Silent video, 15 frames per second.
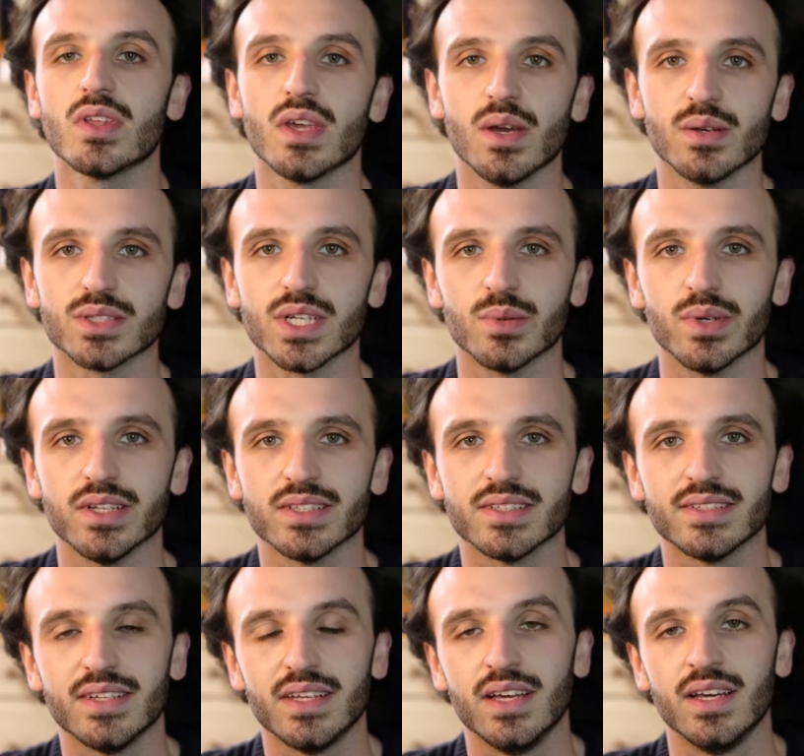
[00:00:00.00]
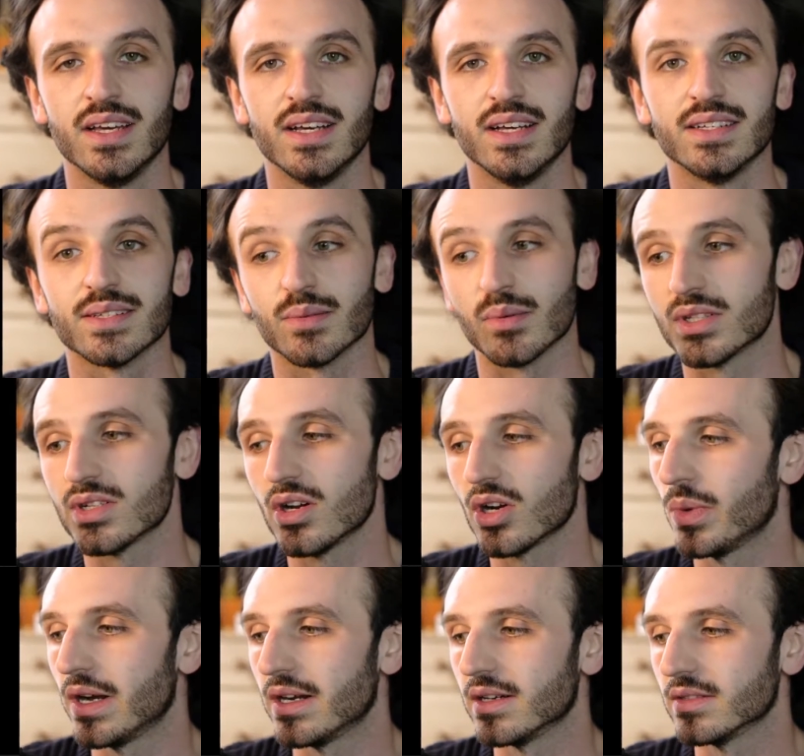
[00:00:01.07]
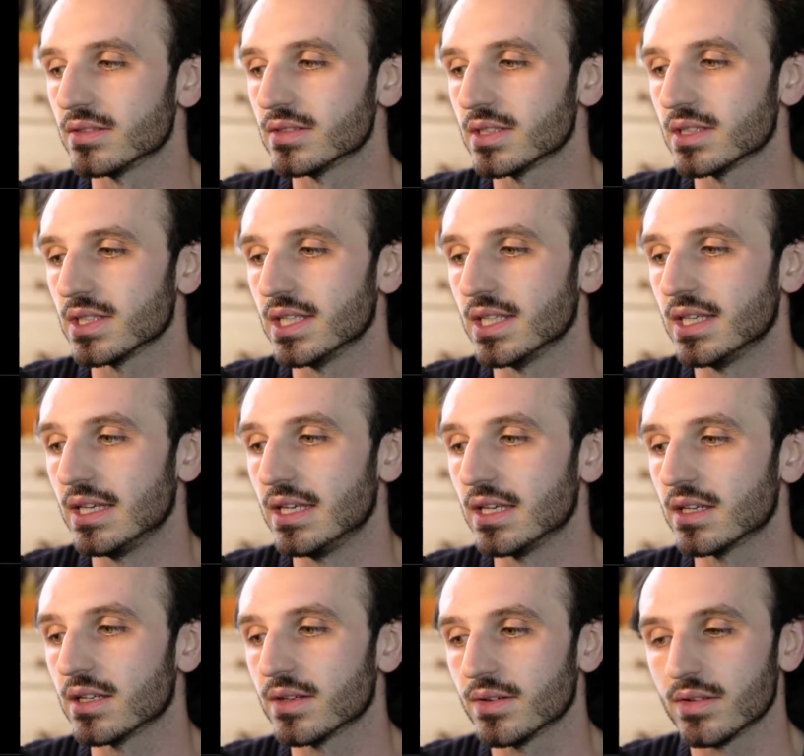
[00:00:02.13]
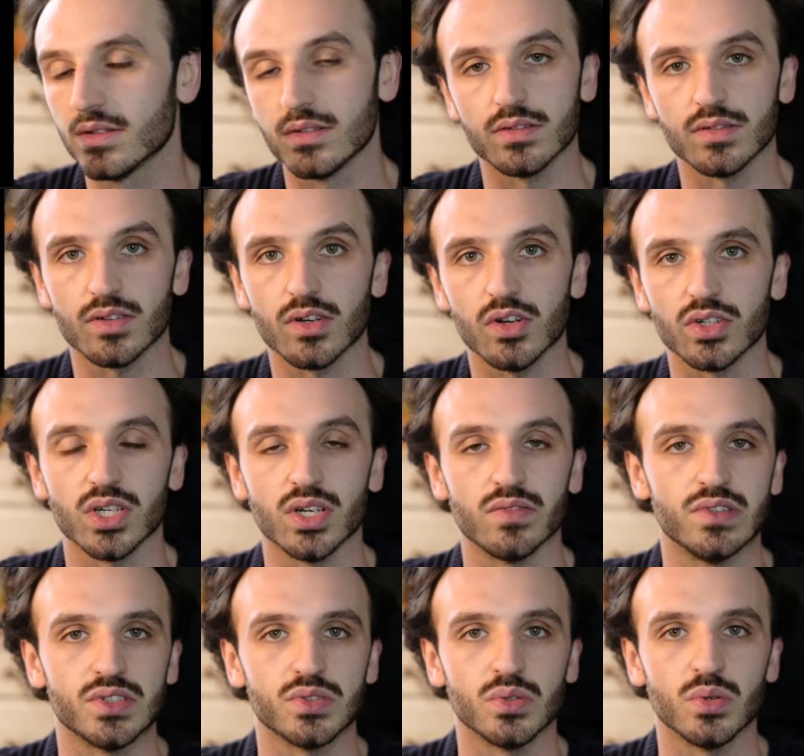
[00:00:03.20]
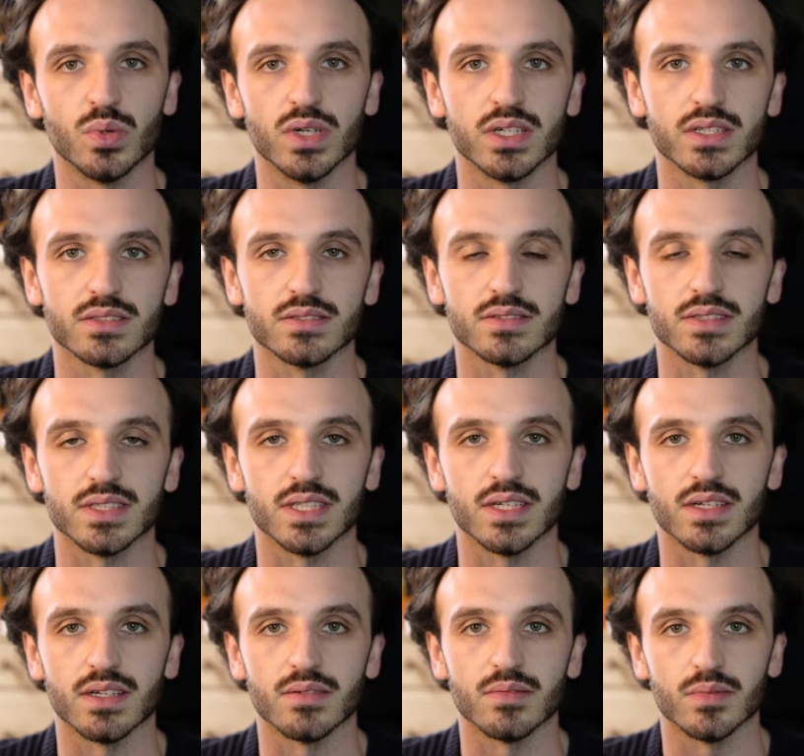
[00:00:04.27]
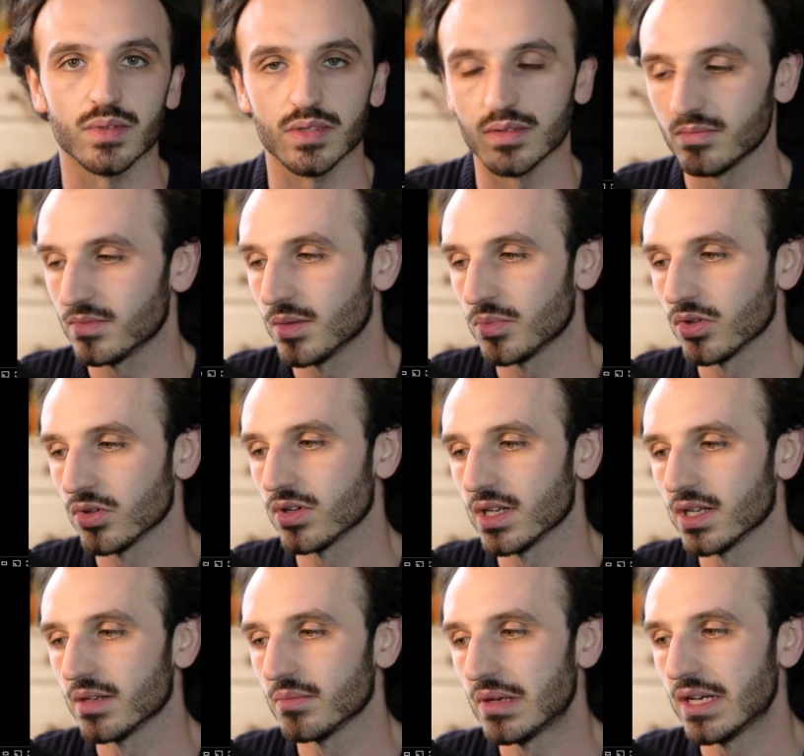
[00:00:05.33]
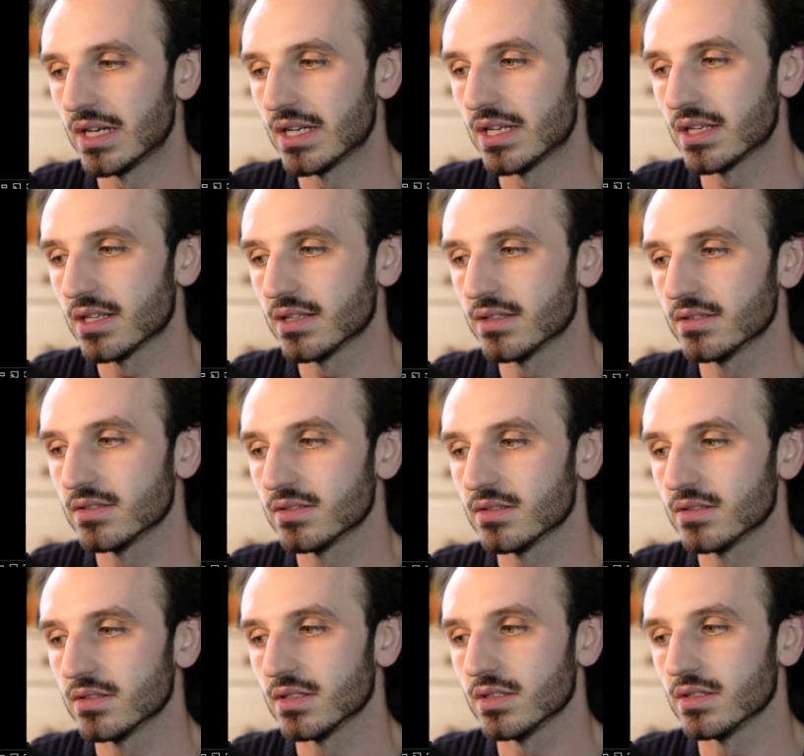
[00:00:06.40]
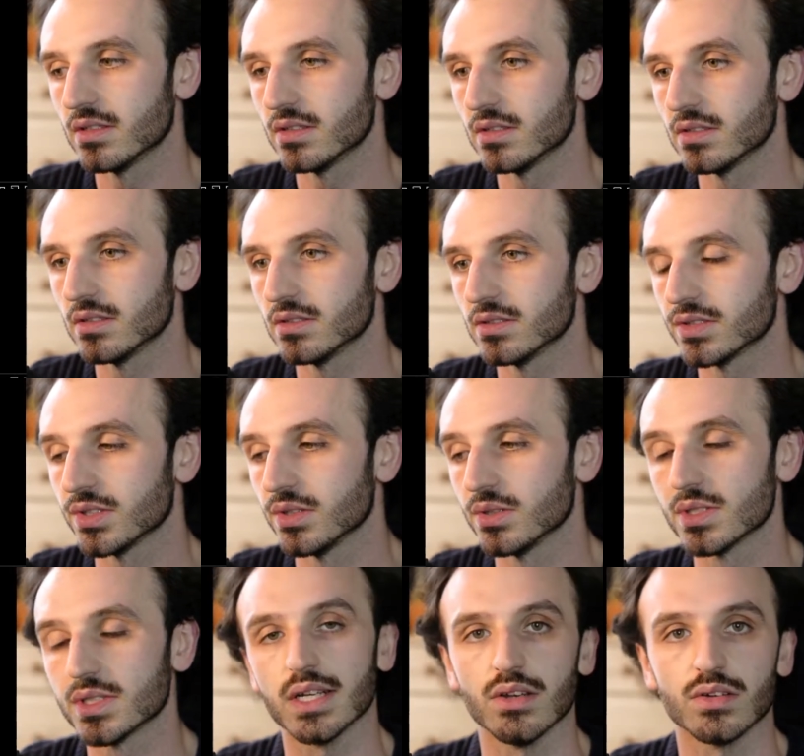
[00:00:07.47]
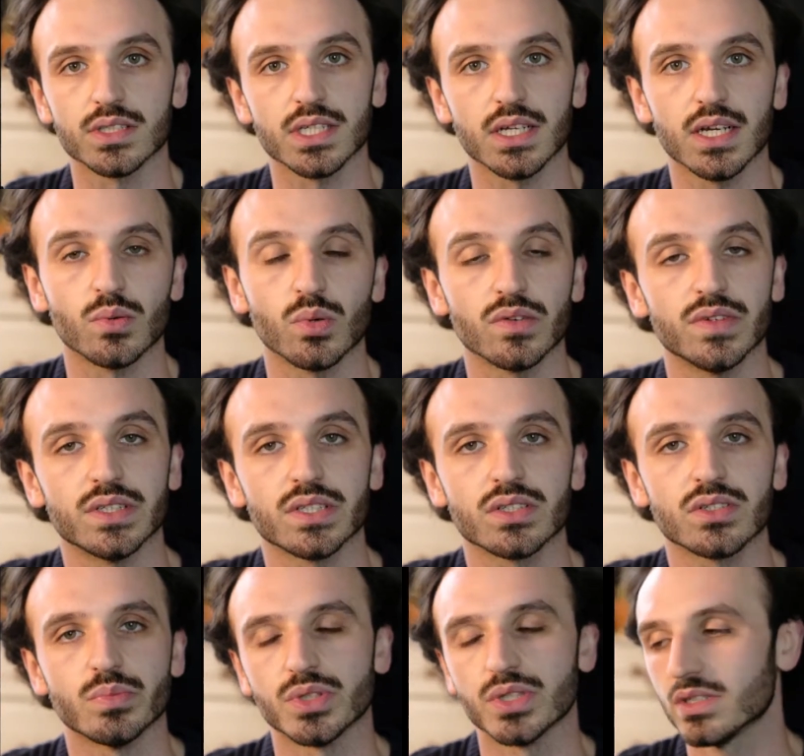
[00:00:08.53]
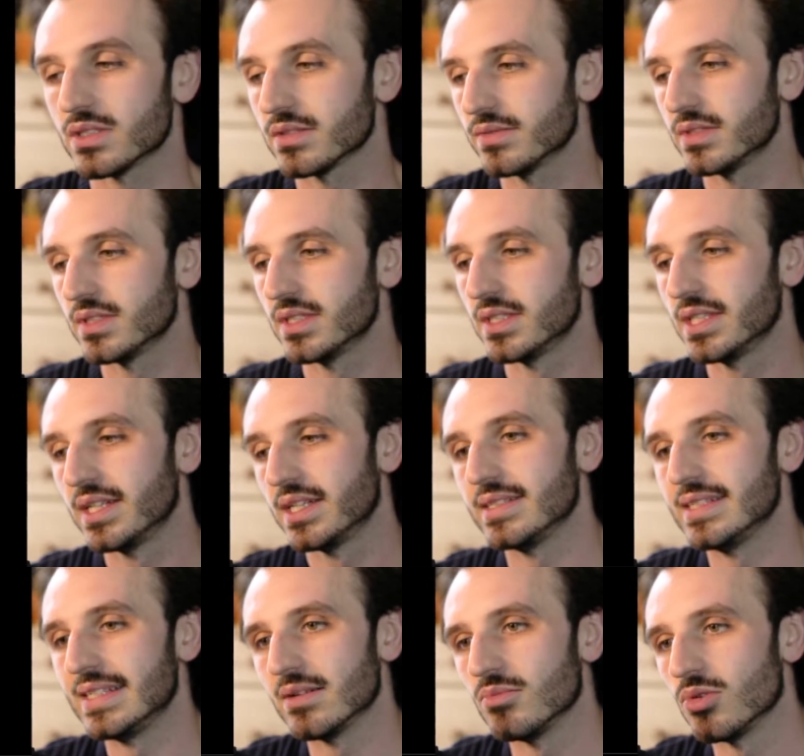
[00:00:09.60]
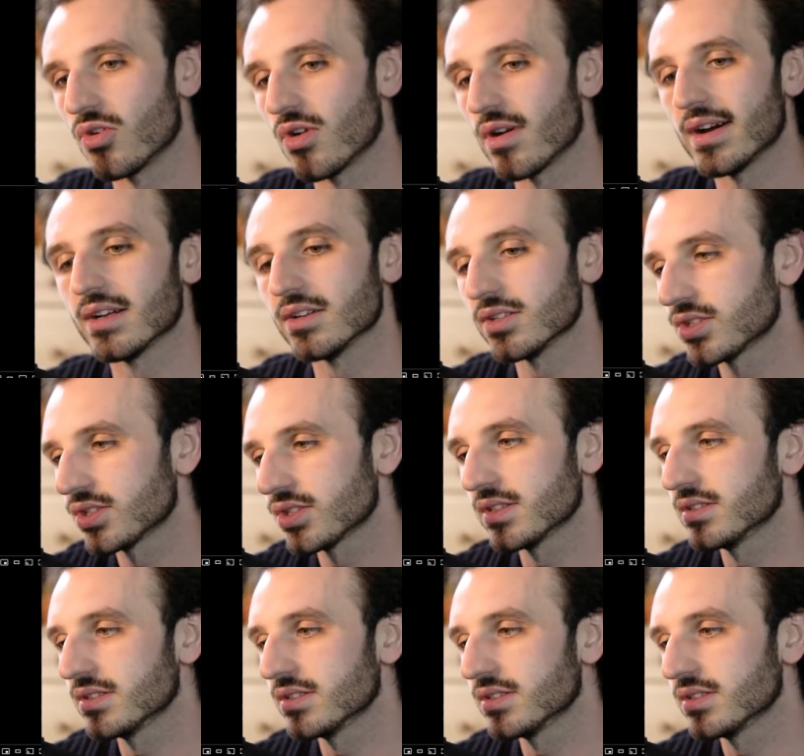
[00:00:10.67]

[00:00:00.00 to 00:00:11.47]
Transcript: Yo, what's good, world? So I'm going to talk about the audio-visual work that my brother and I made to sit alongside one of his sculptures, near Mirage.